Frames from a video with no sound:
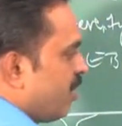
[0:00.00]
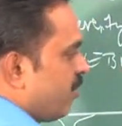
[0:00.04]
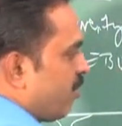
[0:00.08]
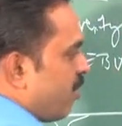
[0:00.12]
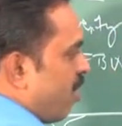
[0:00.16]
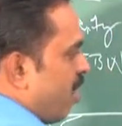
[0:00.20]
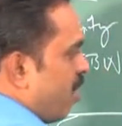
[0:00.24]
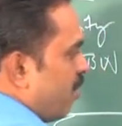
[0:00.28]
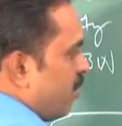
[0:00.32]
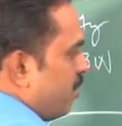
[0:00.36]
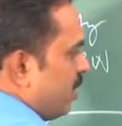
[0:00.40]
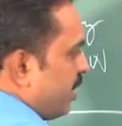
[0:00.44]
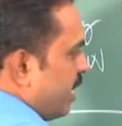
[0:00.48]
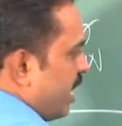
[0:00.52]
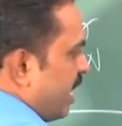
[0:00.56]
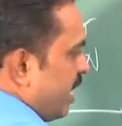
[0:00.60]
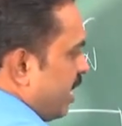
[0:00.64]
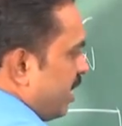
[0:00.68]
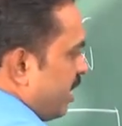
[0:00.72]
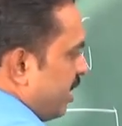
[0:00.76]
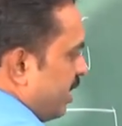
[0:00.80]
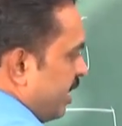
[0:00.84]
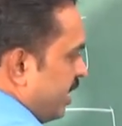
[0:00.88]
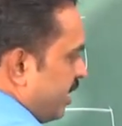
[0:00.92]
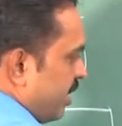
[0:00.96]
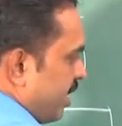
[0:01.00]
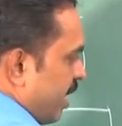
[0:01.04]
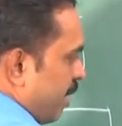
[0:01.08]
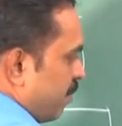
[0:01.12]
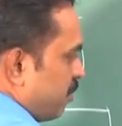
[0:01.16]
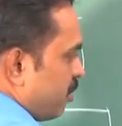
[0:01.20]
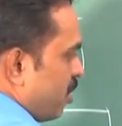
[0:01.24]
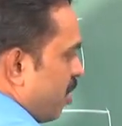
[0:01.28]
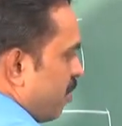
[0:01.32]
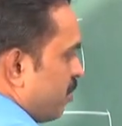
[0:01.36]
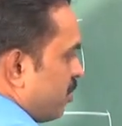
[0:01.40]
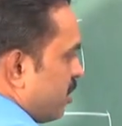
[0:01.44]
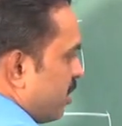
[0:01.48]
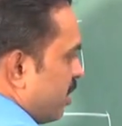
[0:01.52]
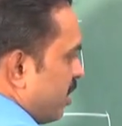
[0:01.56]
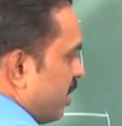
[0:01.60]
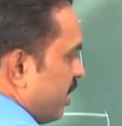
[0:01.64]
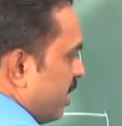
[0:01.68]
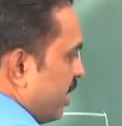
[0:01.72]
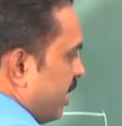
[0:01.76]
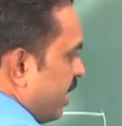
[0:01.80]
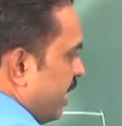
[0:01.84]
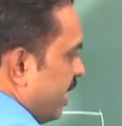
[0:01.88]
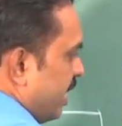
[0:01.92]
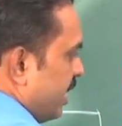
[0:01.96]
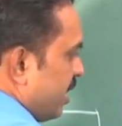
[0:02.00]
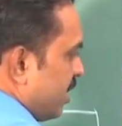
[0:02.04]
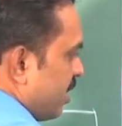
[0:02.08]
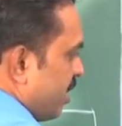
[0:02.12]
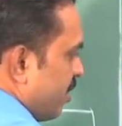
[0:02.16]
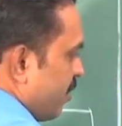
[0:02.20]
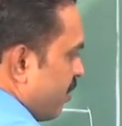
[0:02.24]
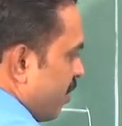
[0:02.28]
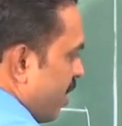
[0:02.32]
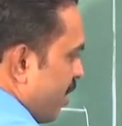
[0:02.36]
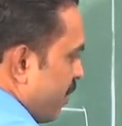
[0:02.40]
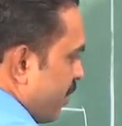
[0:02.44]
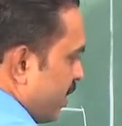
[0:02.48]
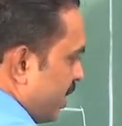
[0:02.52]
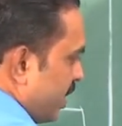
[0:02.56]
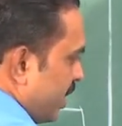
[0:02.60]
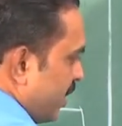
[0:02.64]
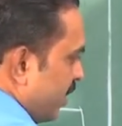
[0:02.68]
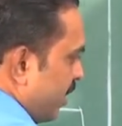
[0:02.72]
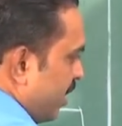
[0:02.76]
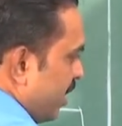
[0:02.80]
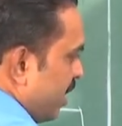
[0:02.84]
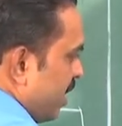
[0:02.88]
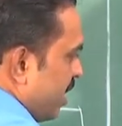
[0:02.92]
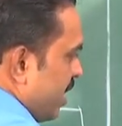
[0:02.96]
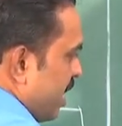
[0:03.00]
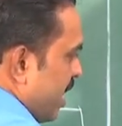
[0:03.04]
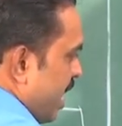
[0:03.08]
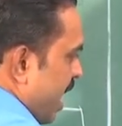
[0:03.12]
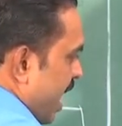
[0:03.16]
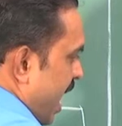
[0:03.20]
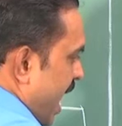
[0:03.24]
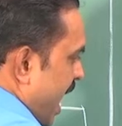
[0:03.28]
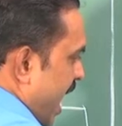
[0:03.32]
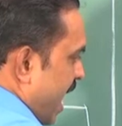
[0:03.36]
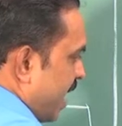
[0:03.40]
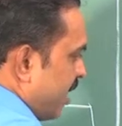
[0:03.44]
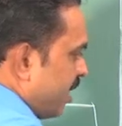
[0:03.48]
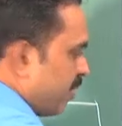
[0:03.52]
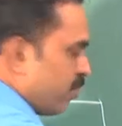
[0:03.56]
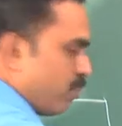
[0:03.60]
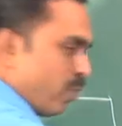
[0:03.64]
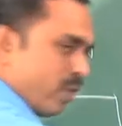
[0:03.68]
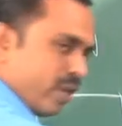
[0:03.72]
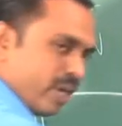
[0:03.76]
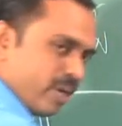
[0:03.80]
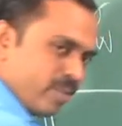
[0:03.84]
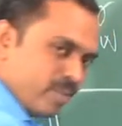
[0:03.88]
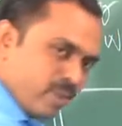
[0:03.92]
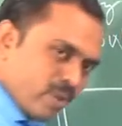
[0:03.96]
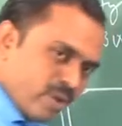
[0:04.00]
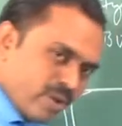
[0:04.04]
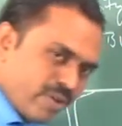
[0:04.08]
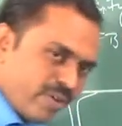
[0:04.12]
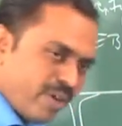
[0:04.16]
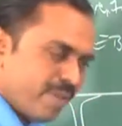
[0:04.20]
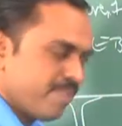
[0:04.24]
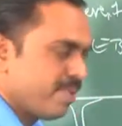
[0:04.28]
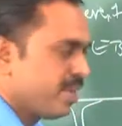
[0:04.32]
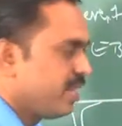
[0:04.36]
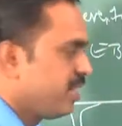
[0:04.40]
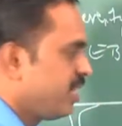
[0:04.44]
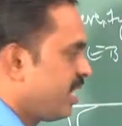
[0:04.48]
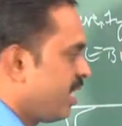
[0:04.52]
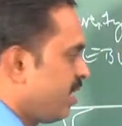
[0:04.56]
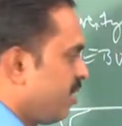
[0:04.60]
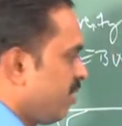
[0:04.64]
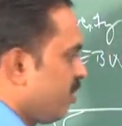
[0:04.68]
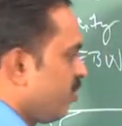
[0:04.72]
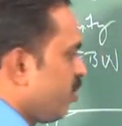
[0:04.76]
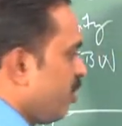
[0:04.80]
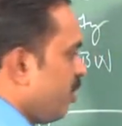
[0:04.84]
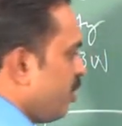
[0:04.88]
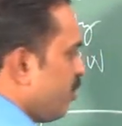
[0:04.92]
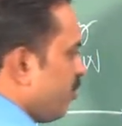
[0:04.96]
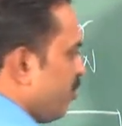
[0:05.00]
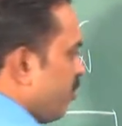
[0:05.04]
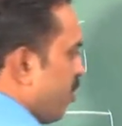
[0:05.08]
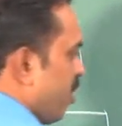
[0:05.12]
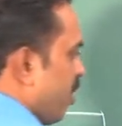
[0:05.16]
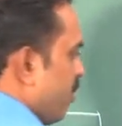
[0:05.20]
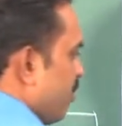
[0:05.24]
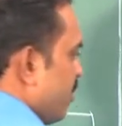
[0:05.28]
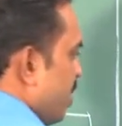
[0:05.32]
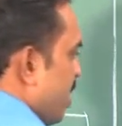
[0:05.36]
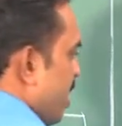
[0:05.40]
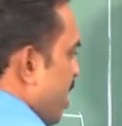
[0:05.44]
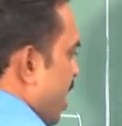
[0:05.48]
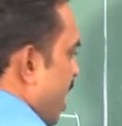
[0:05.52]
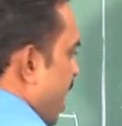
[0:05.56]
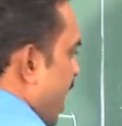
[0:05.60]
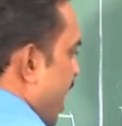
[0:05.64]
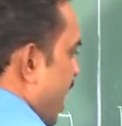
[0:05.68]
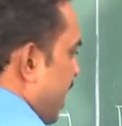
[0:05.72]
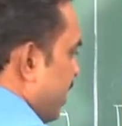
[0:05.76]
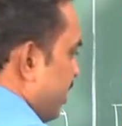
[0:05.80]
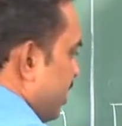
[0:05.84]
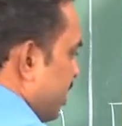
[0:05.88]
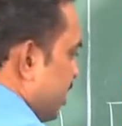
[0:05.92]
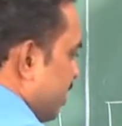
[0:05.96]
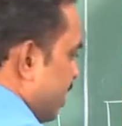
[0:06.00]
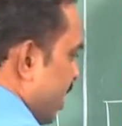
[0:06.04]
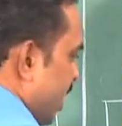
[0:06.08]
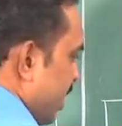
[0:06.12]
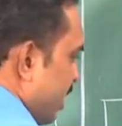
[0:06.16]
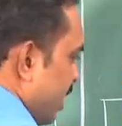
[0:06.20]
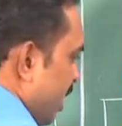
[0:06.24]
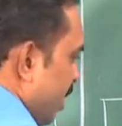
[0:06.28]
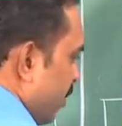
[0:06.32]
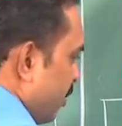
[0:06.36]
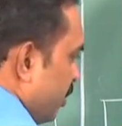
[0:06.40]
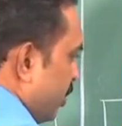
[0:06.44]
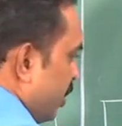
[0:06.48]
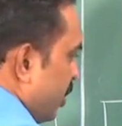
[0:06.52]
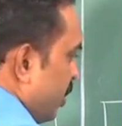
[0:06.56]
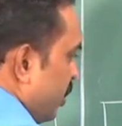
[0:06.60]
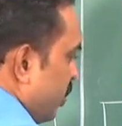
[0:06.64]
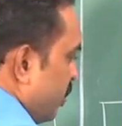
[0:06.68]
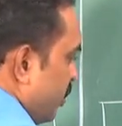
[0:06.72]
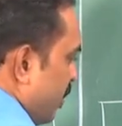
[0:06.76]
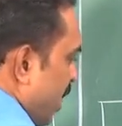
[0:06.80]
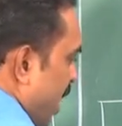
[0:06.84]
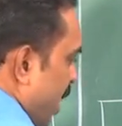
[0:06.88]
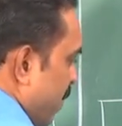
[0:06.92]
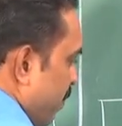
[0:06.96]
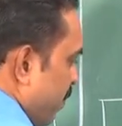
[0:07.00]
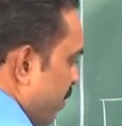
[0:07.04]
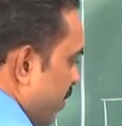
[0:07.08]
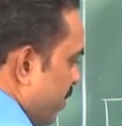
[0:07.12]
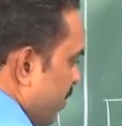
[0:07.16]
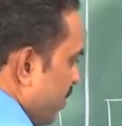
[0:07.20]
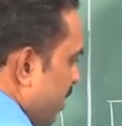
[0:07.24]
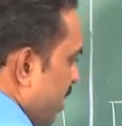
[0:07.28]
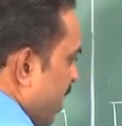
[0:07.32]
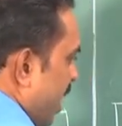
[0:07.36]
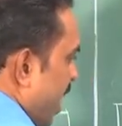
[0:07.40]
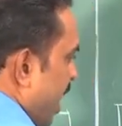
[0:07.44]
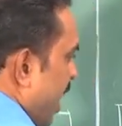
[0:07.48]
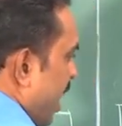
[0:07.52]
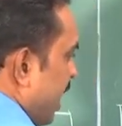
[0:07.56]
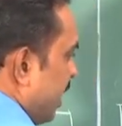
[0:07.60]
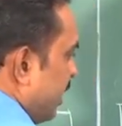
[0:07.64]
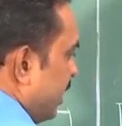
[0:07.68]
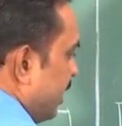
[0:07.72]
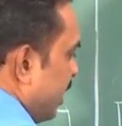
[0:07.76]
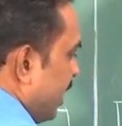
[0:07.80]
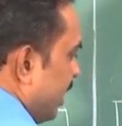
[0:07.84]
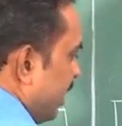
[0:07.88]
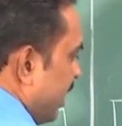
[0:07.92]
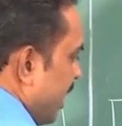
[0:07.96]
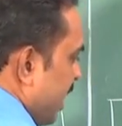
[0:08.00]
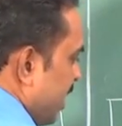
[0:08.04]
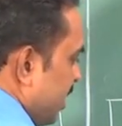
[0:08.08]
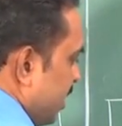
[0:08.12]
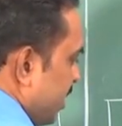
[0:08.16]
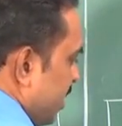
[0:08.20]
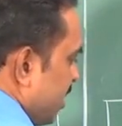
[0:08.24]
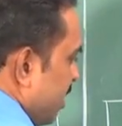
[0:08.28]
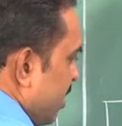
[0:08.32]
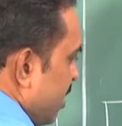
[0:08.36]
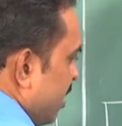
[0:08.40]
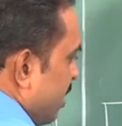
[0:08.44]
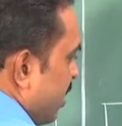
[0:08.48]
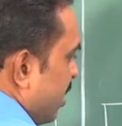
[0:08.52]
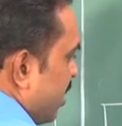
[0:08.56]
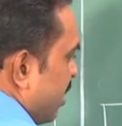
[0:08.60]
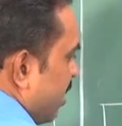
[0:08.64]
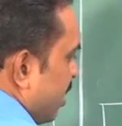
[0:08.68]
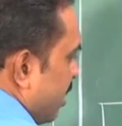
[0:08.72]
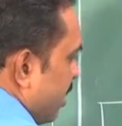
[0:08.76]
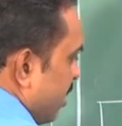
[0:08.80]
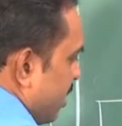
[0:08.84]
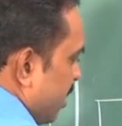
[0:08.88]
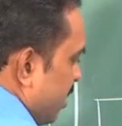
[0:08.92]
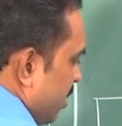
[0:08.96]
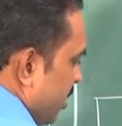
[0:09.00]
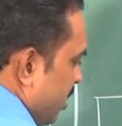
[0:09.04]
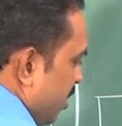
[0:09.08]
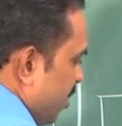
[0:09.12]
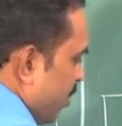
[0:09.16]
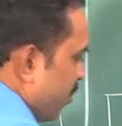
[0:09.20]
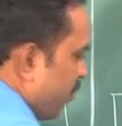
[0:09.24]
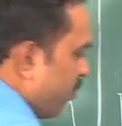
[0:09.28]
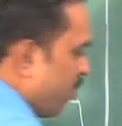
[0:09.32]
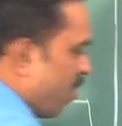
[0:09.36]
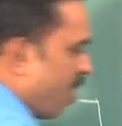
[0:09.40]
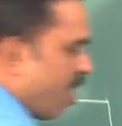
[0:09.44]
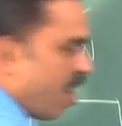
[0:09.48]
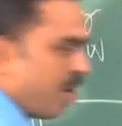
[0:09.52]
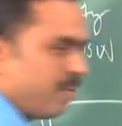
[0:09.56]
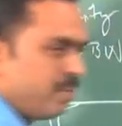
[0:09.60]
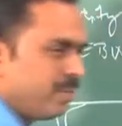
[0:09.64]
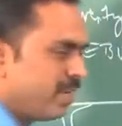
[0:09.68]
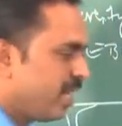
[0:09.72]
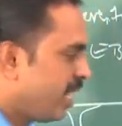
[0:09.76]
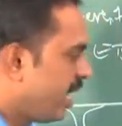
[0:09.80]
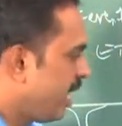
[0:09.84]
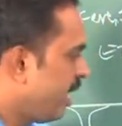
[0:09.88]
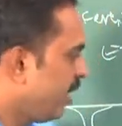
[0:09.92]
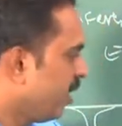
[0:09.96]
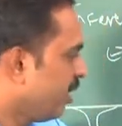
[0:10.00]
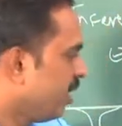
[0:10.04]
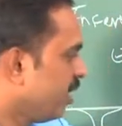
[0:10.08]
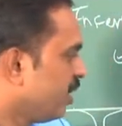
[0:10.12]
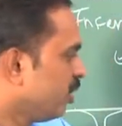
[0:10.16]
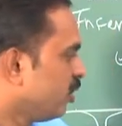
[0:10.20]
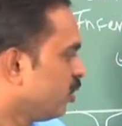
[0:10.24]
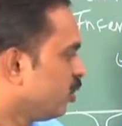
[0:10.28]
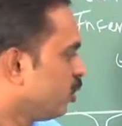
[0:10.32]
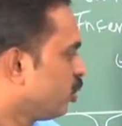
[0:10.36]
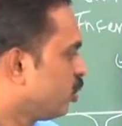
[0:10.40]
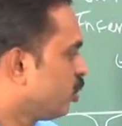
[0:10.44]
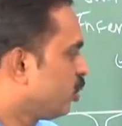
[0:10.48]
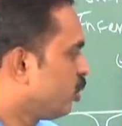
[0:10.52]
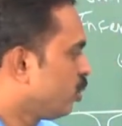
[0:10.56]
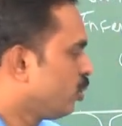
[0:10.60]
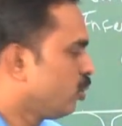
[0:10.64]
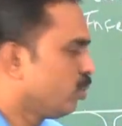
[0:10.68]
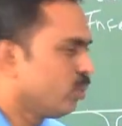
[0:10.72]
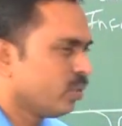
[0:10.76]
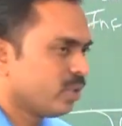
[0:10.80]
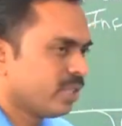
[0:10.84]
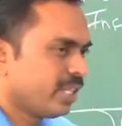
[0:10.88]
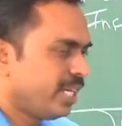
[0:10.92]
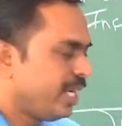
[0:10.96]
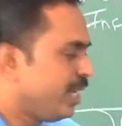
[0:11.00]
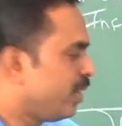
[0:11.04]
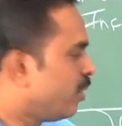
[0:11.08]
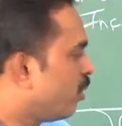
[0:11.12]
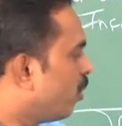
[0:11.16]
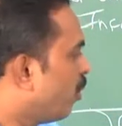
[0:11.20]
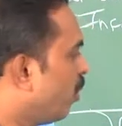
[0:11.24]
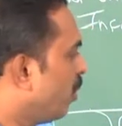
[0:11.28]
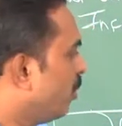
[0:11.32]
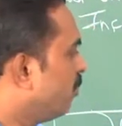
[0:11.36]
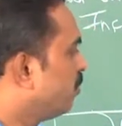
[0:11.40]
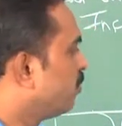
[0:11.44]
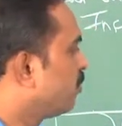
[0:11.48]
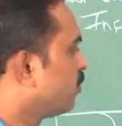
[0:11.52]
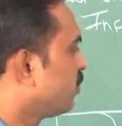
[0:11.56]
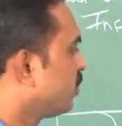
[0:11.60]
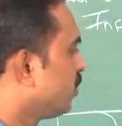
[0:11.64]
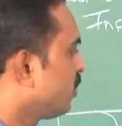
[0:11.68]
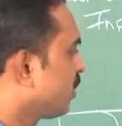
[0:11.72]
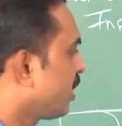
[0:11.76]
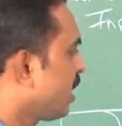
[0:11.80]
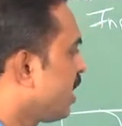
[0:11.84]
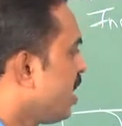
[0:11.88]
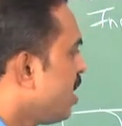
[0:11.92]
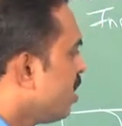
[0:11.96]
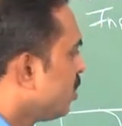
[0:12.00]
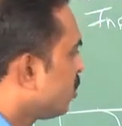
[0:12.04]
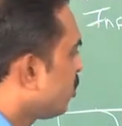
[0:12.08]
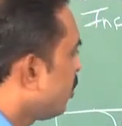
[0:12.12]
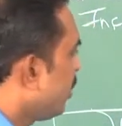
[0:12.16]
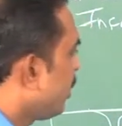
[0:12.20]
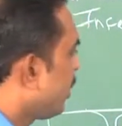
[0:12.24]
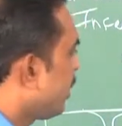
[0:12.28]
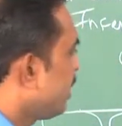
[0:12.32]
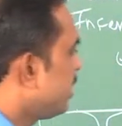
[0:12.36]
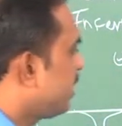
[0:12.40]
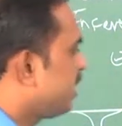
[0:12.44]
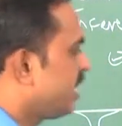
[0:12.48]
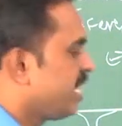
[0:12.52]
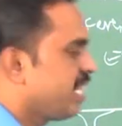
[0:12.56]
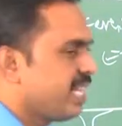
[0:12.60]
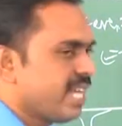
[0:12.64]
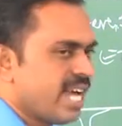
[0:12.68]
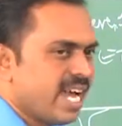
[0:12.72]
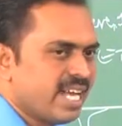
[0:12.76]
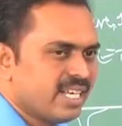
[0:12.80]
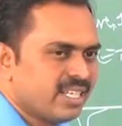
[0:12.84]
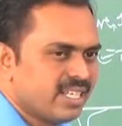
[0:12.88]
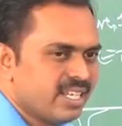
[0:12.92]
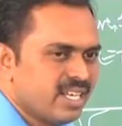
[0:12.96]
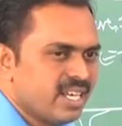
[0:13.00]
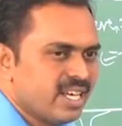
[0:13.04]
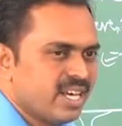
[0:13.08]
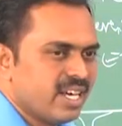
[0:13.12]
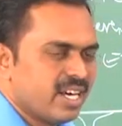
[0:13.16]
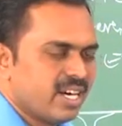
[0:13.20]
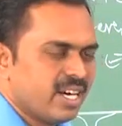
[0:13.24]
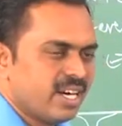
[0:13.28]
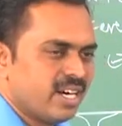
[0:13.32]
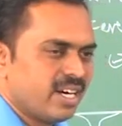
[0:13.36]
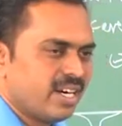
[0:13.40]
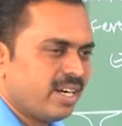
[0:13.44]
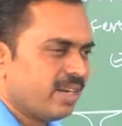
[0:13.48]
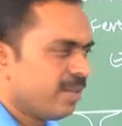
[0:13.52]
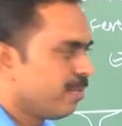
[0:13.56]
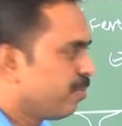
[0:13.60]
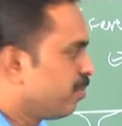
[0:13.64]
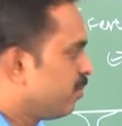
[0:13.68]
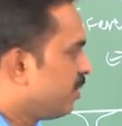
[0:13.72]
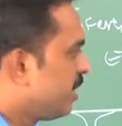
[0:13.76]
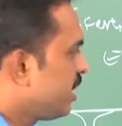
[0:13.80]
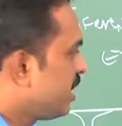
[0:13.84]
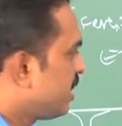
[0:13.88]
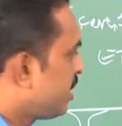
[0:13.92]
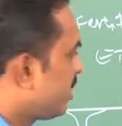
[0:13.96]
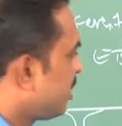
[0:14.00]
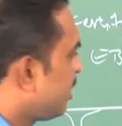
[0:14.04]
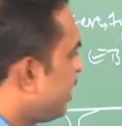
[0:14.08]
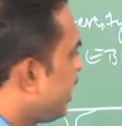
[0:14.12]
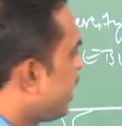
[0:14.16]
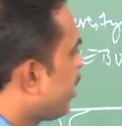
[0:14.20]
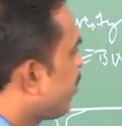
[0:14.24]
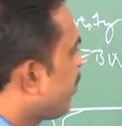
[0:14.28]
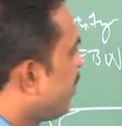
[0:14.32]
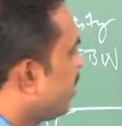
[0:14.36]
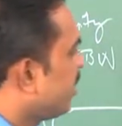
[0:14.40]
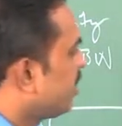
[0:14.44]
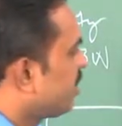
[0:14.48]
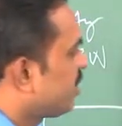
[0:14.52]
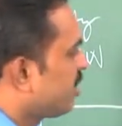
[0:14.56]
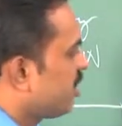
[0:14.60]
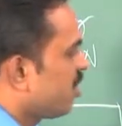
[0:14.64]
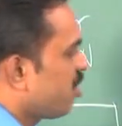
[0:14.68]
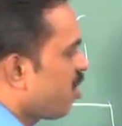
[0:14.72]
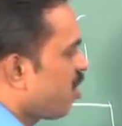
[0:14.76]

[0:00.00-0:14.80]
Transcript: formed, then it absorbs heat effectively, and more vapor is then going to form, and this can continue to happen until it has formed a through keyhole. Okay. So, you can see that this sequence